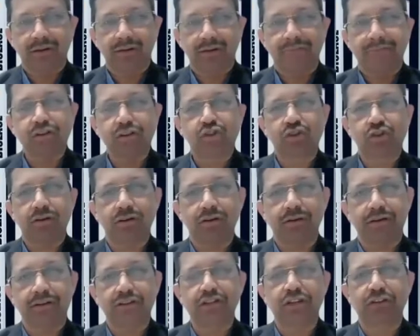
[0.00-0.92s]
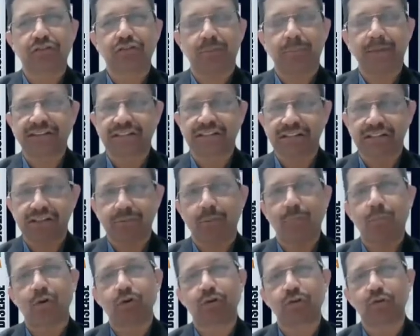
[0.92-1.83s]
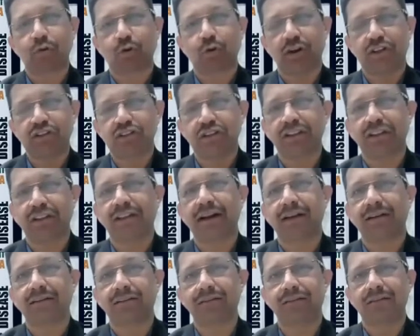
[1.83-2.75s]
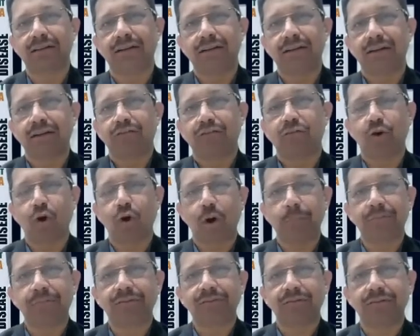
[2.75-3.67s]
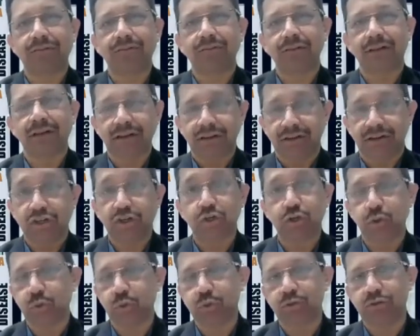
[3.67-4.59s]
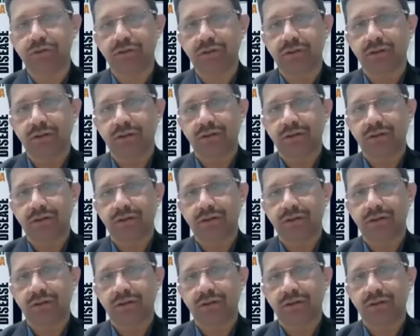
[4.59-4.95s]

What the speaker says: which results from excessive amount of collagen that forms in tissues,